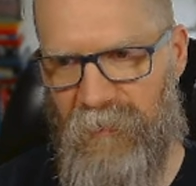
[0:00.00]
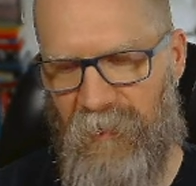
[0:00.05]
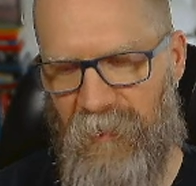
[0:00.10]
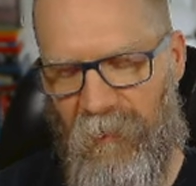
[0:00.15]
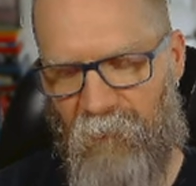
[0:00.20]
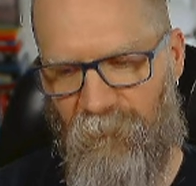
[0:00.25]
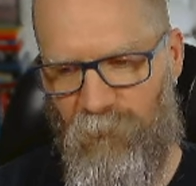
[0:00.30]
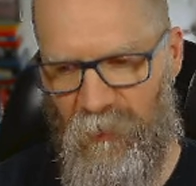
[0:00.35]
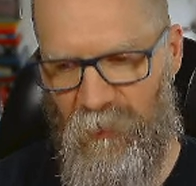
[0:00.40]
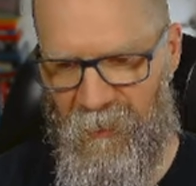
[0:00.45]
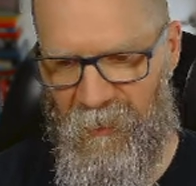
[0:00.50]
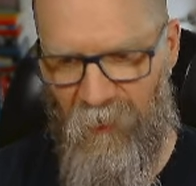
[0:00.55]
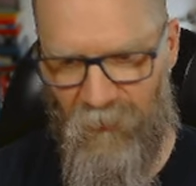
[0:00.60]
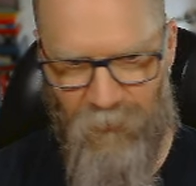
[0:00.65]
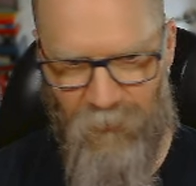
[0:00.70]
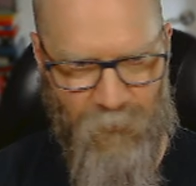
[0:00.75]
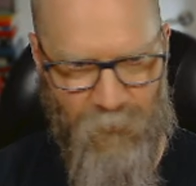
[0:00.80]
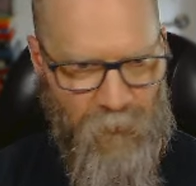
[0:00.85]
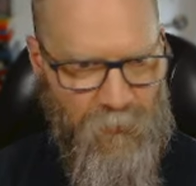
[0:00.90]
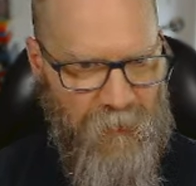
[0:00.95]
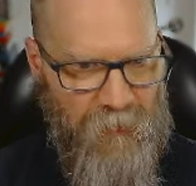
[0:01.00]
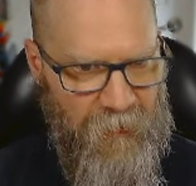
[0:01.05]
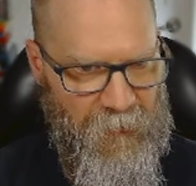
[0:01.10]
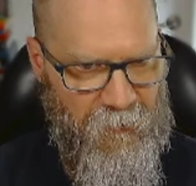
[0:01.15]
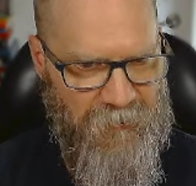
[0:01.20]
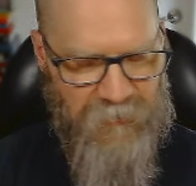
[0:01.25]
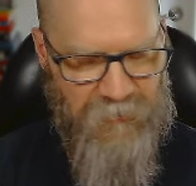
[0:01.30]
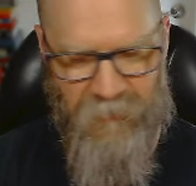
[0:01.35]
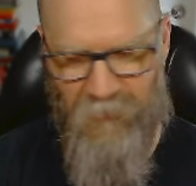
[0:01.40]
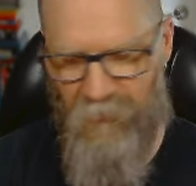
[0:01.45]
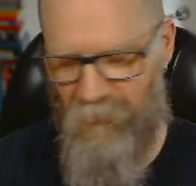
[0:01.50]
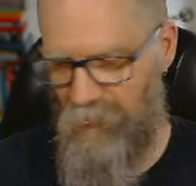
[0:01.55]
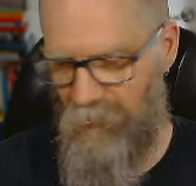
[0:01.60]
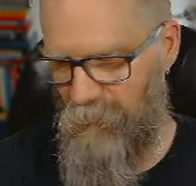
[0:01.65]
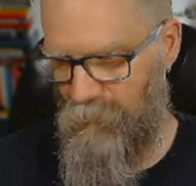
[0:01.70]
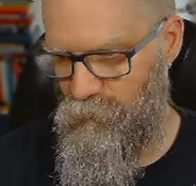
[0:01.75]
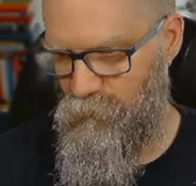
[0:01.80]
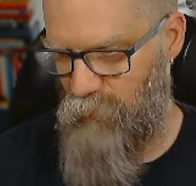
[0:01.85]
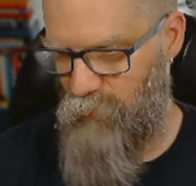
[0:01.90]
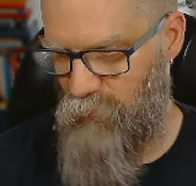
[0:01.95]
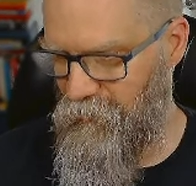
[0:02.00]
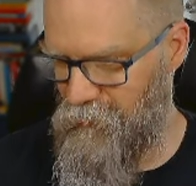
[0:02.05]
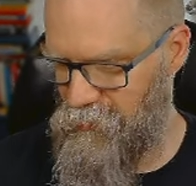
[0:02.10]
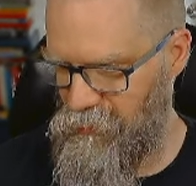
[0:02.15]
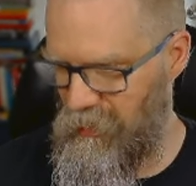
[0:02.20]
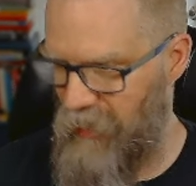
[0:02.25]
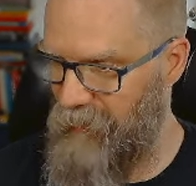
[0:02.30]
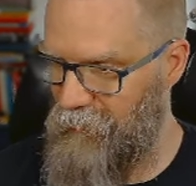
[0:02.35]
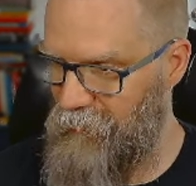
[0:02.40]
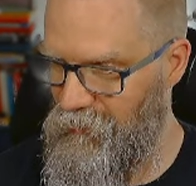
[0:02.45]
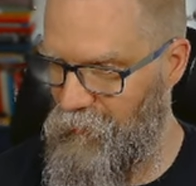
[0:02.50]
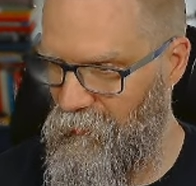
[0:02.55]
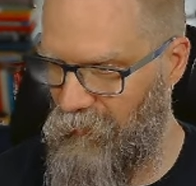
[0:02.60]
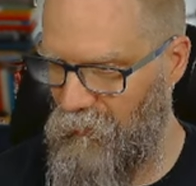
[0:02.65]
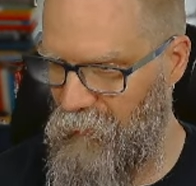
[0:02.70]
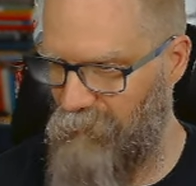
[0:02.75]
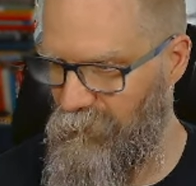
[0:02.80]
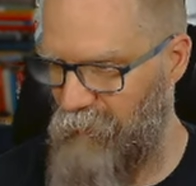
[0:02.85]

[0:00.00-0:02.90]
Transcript: if we can get through this bug check here and make